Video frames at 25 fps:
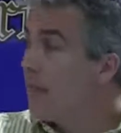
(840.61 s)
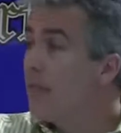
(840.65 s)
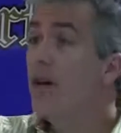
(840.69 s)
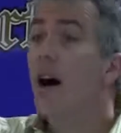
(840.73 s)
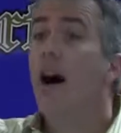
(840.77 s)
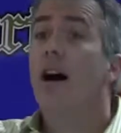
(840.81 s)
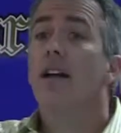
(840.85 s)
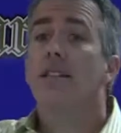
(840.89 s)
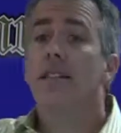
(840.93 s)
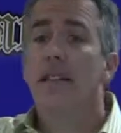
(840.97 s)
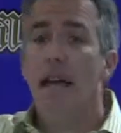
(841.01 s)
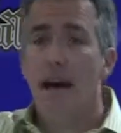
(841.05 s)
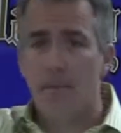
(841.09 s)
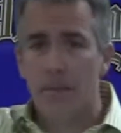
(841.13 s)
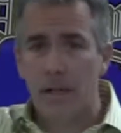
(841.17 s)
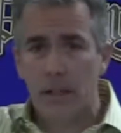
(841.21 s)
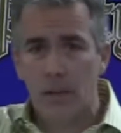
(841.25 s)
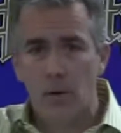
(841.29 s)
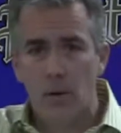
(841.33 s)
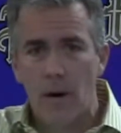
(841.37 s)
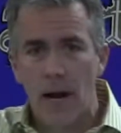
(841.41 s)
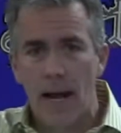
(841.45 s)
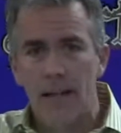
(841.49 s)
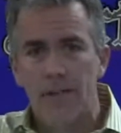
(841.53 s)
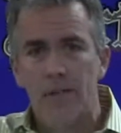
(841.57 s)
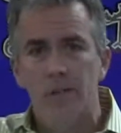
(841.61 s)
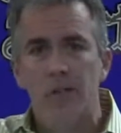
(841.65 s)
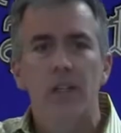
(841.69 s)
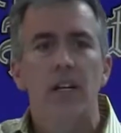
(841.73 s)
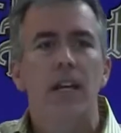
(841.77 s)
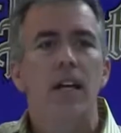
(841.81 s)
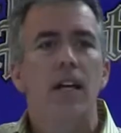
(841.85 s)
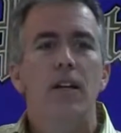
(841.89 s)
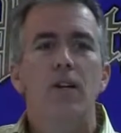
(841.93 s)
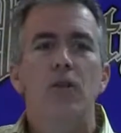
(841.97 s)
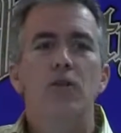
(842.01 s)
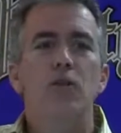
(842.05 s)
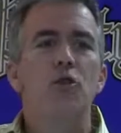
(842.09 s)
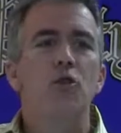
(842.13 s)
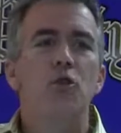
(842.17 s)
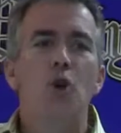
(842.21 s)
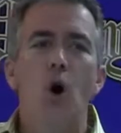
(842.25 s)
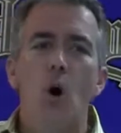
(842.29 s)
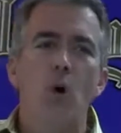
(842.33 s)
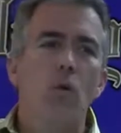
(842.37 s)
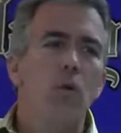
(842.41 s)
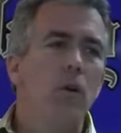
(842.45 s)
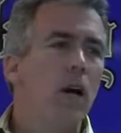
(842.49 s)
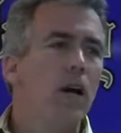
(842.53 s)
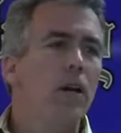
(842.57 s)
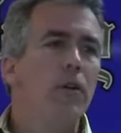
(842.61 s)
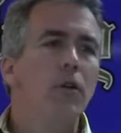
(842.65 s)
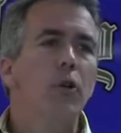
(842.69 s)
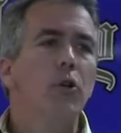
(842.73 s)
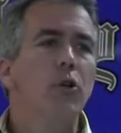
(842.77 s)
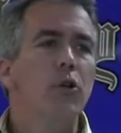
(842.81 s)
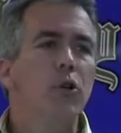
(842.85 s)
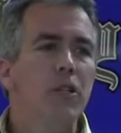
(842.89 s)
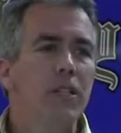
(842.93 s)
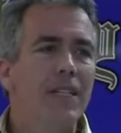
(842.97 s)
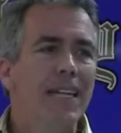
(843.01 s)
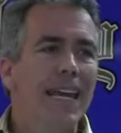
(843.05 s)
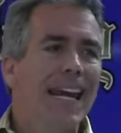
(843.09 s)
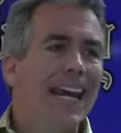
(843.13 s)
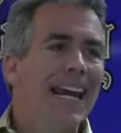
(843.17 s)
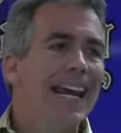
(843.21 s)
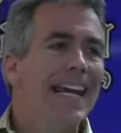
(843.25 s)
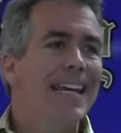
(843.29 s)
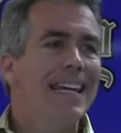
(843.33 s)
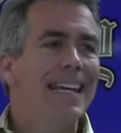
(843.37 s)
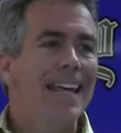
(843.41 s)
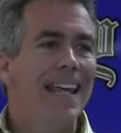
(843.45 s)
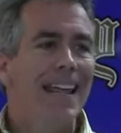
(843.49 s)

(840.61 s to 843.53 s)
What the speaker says: The Democrats don't understand